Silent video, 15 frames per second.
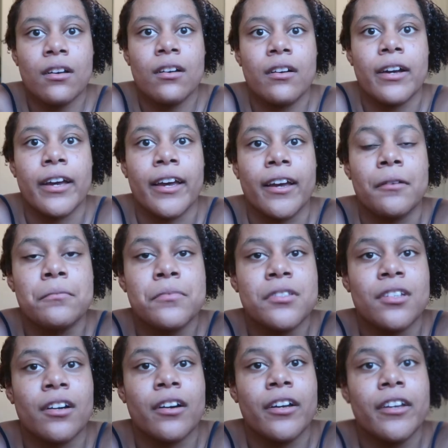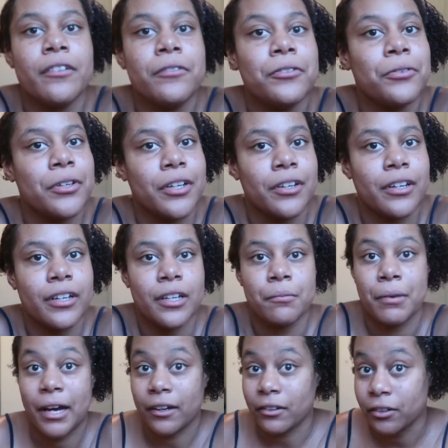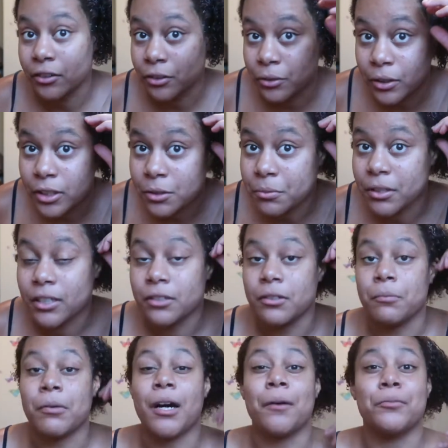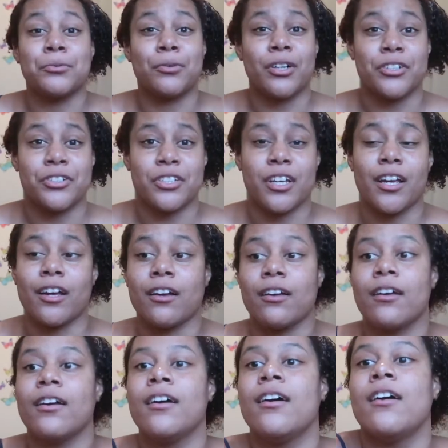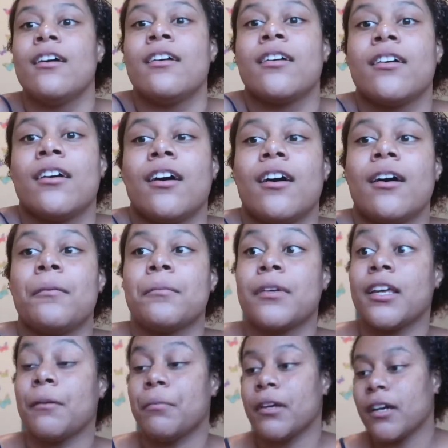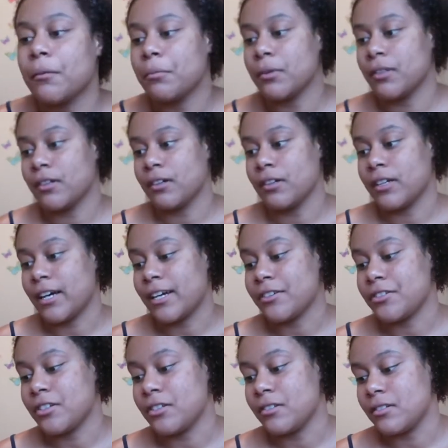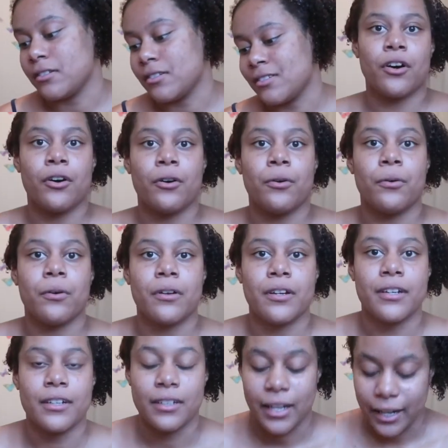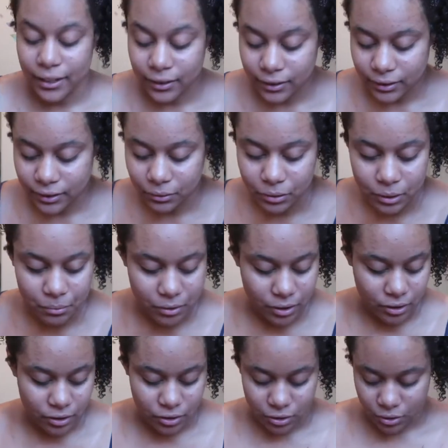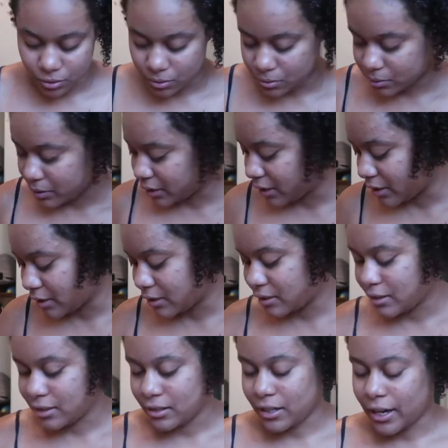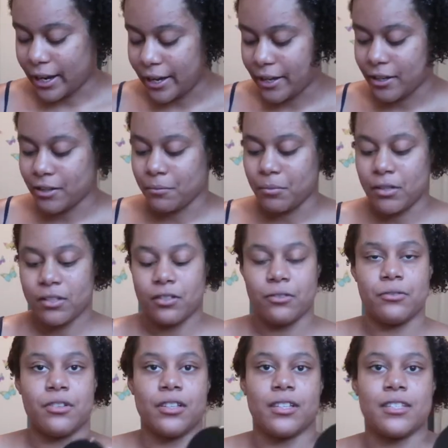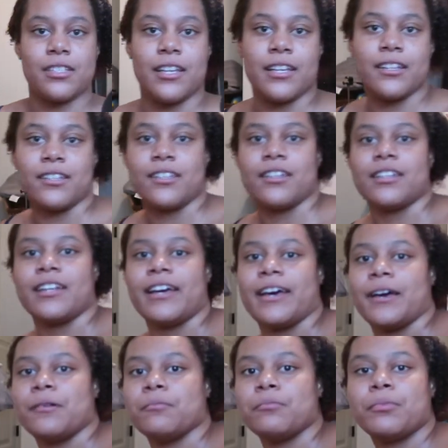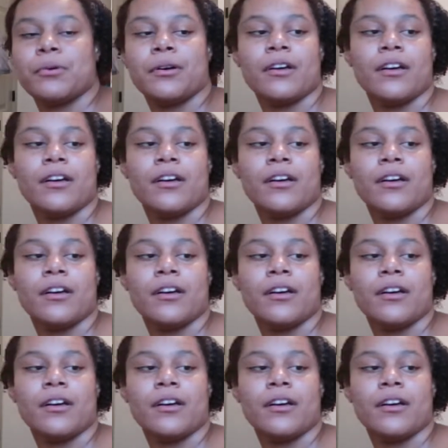Okay, I'm sorry if you hear any background noise because my mom's watching Keeping Up with the Kardashians. So next, what I'm gonna do is I've been using this Indian hemp